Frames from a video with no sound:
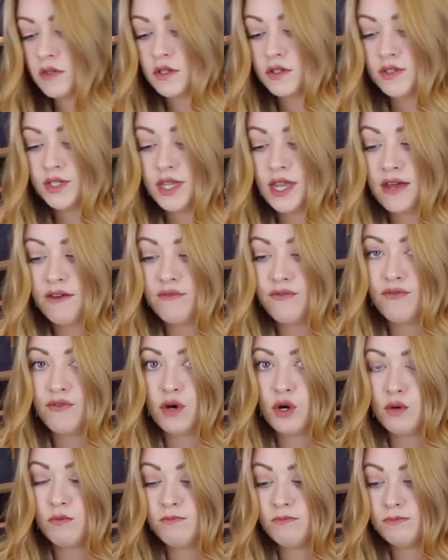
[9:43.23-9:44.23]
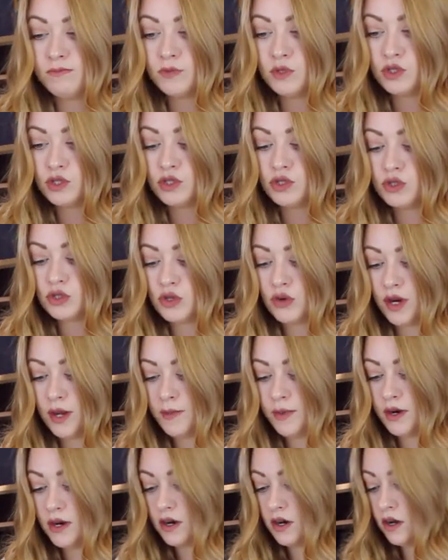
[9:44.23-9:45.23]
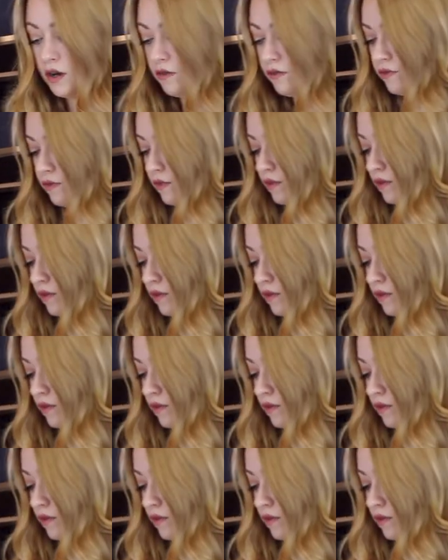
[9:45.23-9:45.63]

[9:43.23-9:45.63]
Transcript: See that foam? Scraping it off.